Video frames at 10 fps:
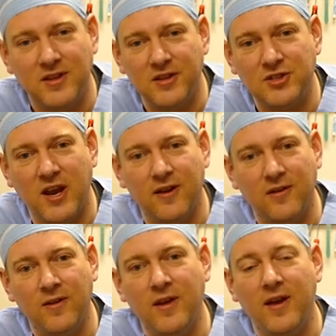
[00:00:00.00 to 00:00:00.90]
to the
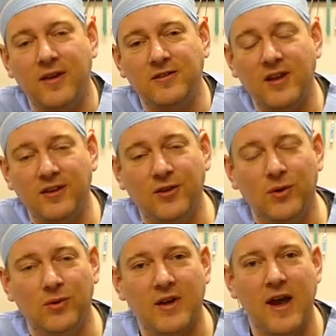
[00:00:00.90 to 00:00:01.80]
channel, and stay
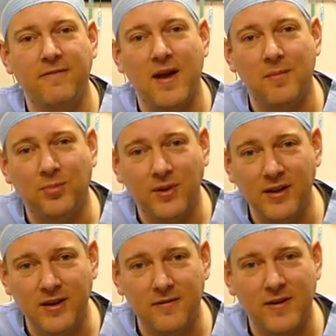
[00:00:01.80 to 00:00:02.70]
tuned. I've got
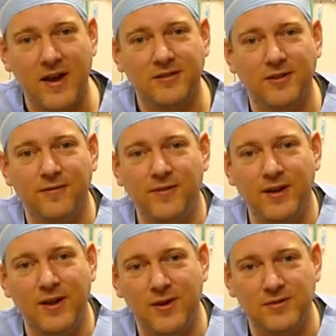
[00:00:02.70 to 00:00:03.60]
plenty of excellent
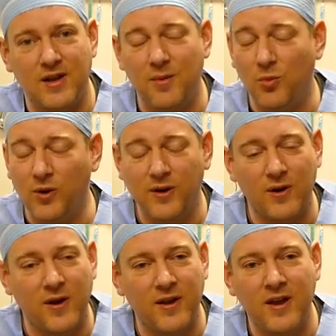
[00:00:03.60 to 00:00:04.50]
videos that I'm working
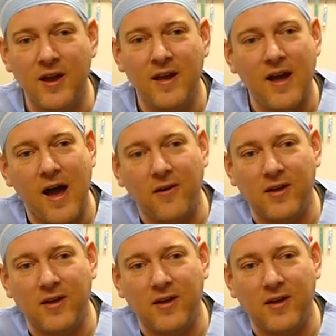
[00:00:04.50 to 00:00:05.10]
on. I'll